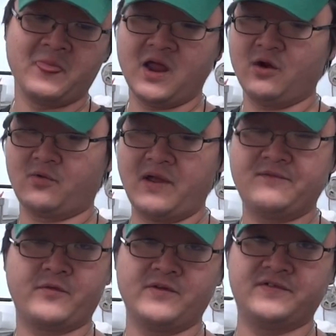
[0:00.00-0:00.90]
They're
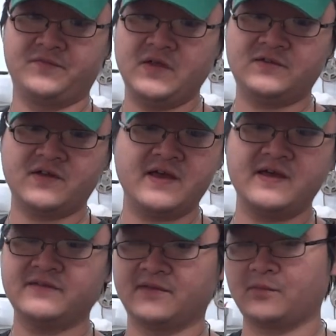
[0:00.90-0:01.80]
great for
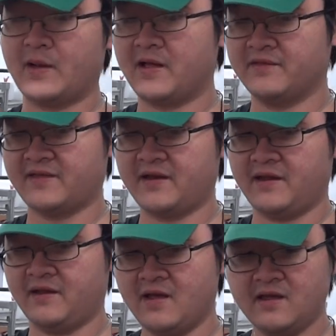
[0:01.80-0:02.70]
ceviches as well as
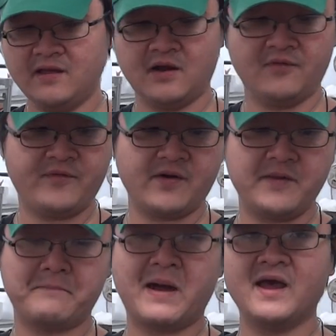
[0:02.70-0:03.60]
any,
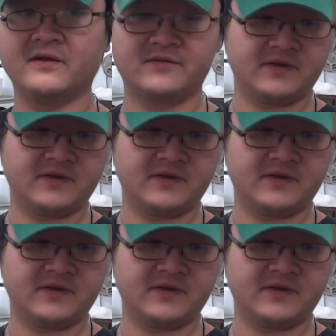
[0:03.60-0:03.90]
very mild